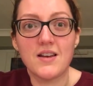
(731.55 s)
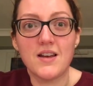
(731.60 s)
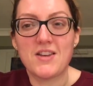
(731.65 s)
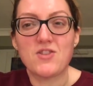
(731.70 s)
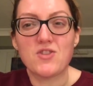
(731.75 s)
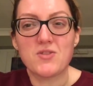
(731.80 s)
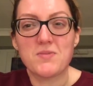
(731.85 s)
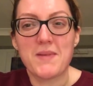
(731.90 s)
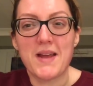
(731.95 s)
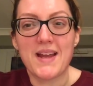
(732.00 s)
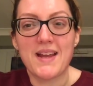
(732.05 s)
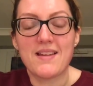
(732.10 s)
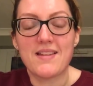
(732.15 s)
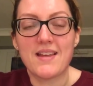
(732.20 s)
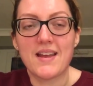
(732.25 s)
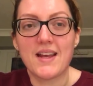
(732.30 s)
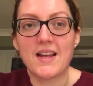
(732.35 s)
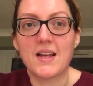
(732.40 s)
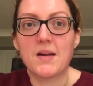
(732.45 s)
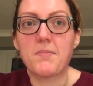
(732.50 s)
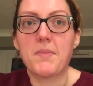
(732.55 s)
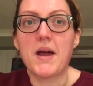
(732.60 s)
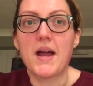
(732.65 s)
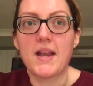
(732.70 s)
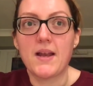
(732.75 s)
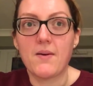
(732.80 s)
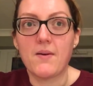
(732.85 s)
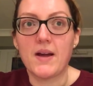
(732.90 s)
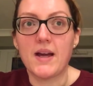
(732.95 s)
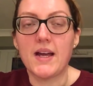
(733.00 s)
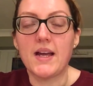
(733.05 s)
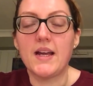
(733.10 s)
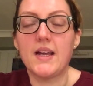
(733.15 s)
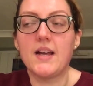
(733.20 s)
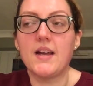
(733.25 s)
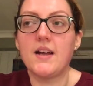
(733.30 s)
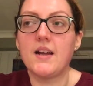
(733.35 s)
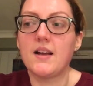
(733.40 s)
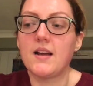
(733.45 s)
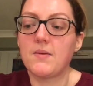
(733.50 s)
It does make you think, but anyway,
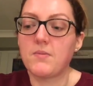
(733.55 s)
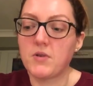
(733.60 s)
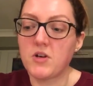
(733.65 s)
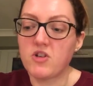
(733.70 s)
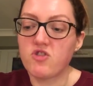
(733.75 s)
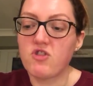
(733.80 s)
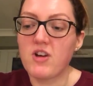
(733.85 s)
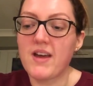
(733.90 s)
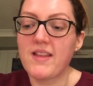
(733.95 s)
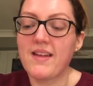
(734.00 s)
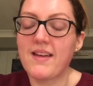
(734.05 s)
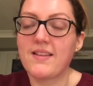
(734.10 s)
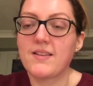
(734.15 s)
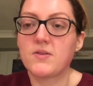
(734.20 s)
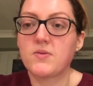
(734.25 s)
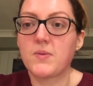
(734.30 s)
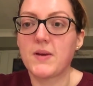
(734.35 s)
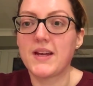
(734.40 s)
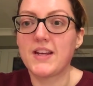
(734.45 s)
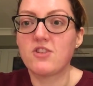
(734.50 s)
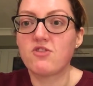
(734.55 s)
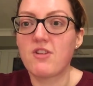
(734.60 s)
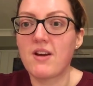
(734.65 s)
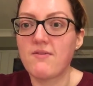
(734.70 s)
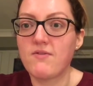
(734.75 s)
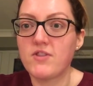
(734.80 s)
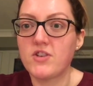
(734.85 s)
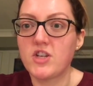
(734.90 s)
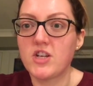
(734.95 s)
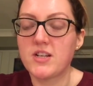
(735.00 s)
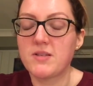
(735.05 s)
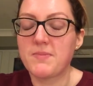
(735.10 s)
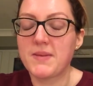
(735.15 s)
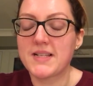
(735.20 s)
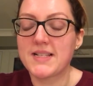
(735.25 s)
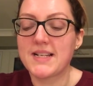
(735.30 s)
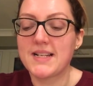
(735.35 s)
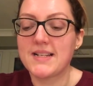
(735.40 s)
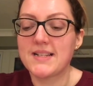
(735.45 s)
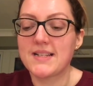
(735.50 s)
I'm going to try that this week, try and reduce my
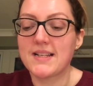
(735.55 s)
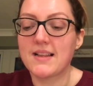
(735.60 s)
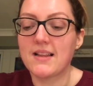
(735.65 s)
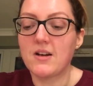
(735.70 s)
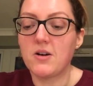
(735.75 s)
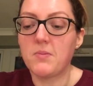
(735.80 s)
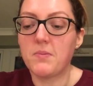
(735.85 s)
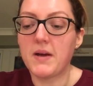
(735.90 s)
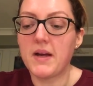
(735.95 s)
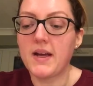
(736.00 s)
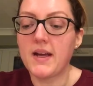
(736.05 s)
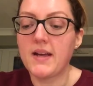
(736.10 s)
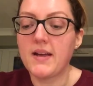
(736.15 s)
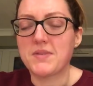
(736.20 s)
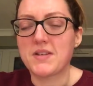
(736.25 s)
sins a little bit.